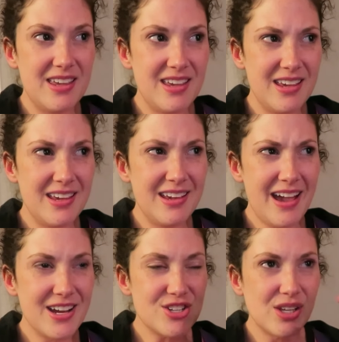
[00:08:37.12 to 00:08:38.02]
he
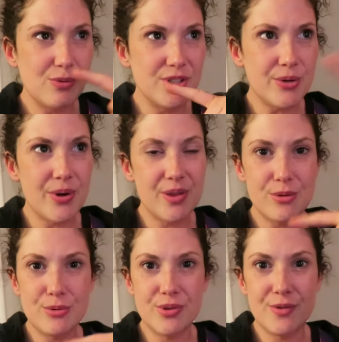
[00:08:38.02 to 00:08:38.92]
actually was going
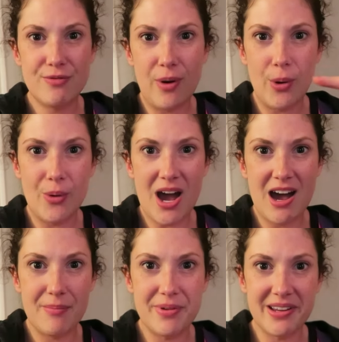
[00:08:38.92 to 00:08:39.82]
through the photo
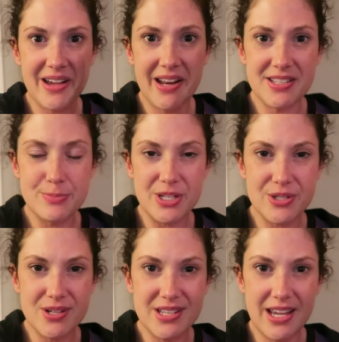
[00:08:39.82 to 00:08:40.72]
op and got his
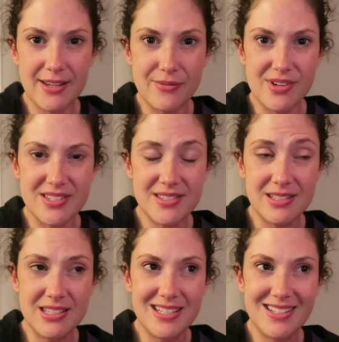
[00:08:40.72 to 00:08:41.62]
picture taken with
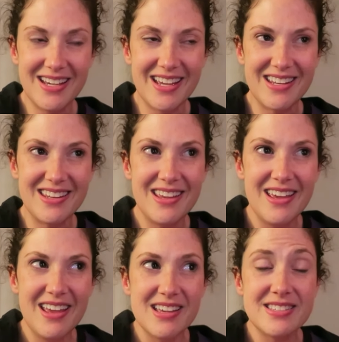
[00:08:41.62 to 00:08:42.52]
Sagi, and
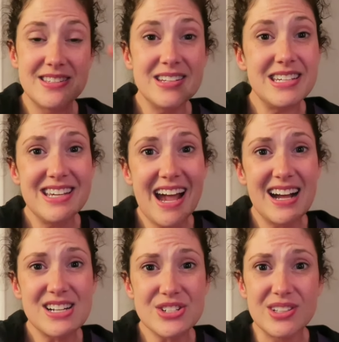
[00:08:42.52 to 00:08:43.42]
Sagi
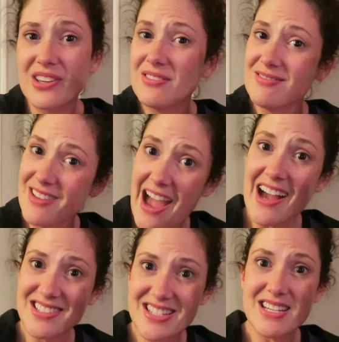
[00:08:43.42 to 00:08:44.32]
actually
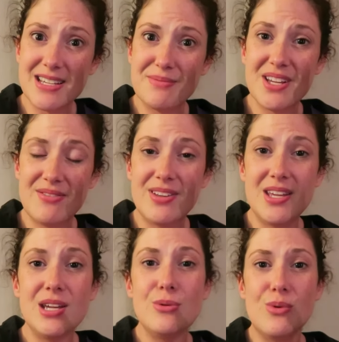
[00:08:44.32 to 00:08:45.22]
asked him if
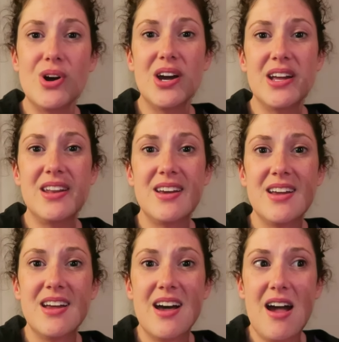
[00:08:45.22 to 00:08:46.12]
he would
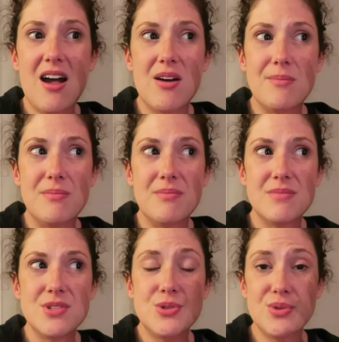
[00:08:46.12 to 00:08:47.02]
um,
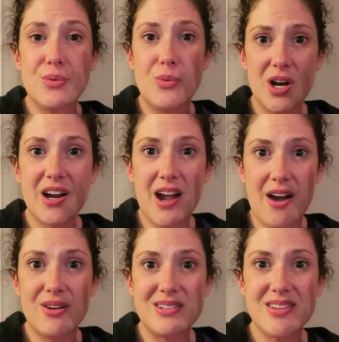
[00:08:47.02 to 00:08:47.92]
do the
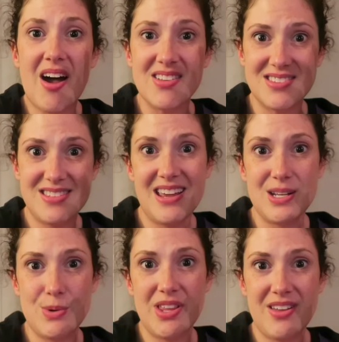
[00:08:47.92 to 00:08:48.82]
workout on
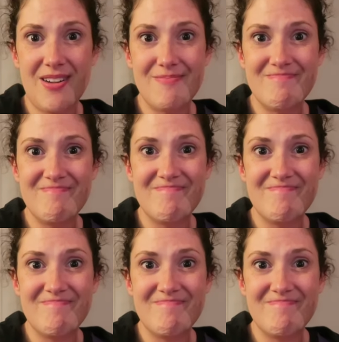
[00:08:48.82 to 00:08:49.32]
stage with him.